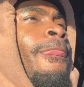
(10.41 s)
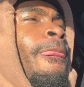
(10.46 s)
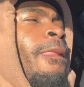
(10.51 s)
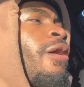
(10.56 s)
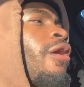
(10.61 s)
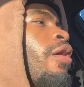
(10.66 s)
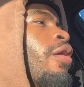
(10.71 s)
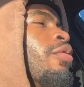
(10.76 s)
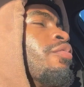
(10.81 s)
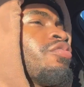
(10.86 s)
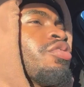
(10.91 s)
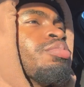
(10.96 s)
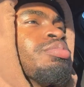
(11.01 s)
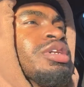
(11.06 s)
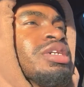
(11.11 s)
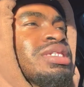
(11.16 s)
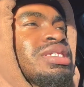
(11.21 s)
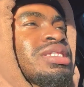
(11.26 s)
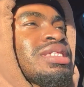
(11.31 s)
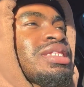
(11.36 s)
From
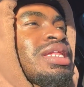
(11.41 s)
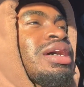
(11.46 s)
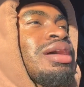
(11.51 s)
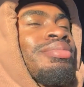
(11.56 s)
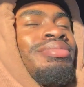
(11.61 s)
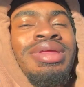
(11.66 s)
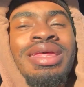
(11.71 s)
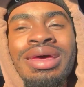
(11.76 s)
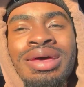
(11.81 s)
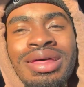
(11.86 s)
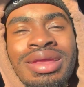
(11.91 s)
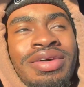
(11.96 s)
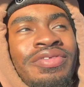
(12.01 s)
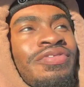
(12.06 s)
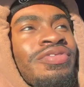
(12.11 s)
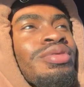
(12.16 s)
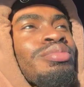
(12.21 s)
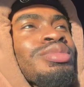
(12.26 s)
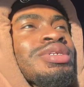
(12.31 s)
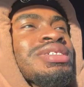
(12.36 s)
the thumbnail and
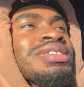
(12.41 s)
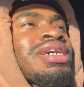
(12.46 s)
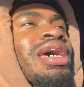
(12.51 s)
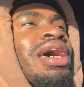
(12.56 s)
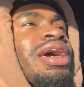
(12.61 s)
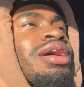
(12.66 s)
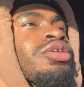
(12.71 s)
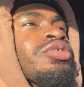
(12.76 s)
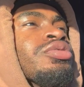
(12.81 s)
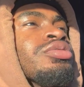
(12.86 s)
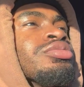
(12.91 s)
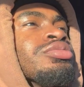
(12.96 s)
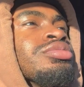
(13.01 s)
from the title,